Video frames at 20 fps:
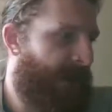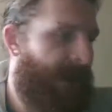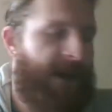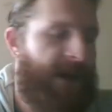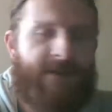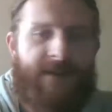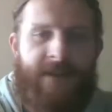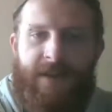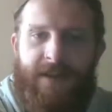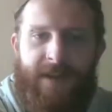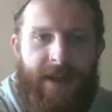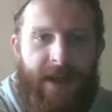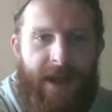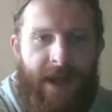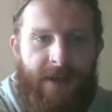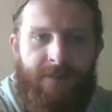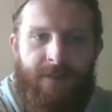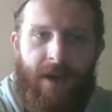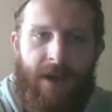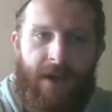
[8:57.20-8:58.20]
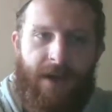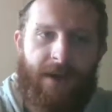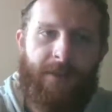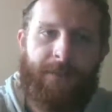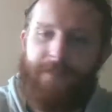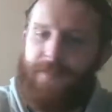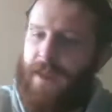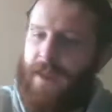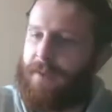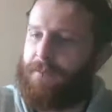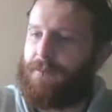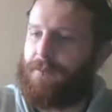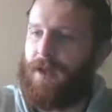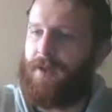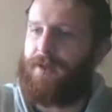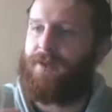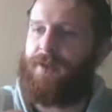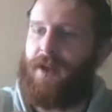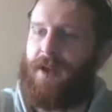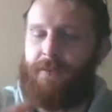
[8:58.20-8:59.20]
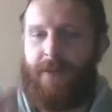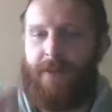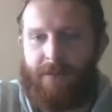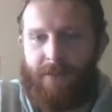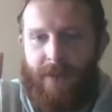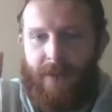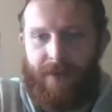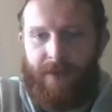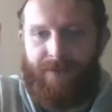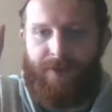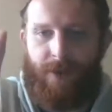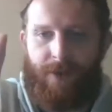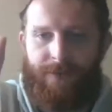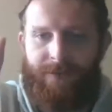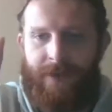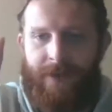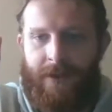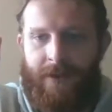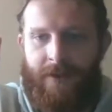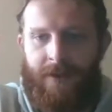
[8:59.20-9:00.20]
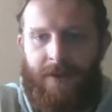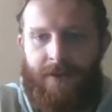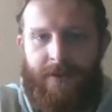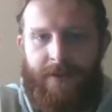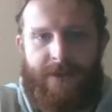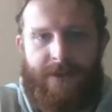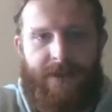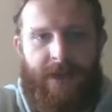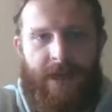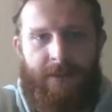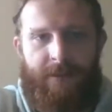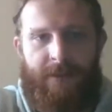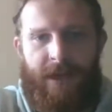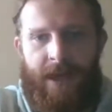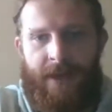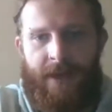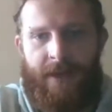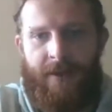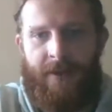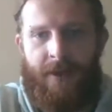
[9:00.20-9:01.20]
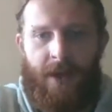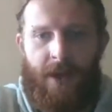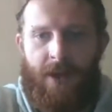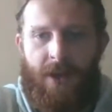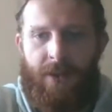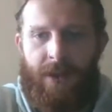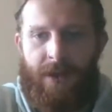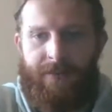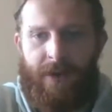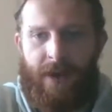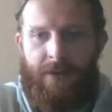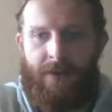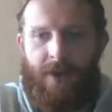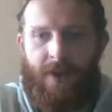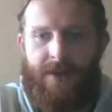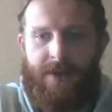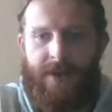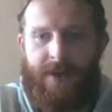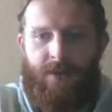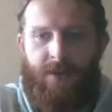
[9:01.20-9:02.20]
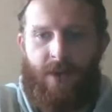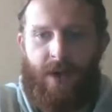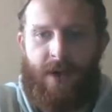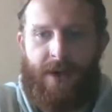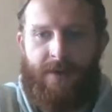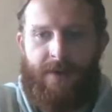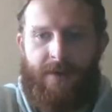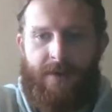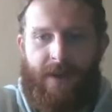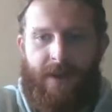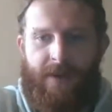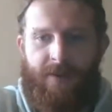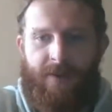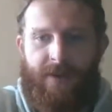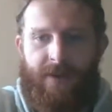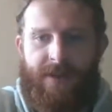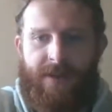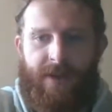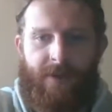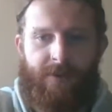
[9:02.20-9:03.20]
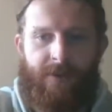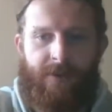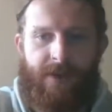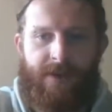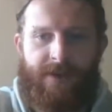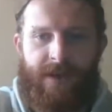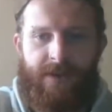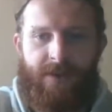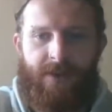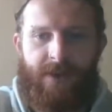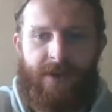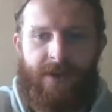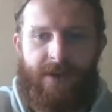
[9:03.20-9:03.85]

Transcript: if I accidentally had my, my thumb and my forefinger on the same layer, and if I rotate one, the other one's going to rotate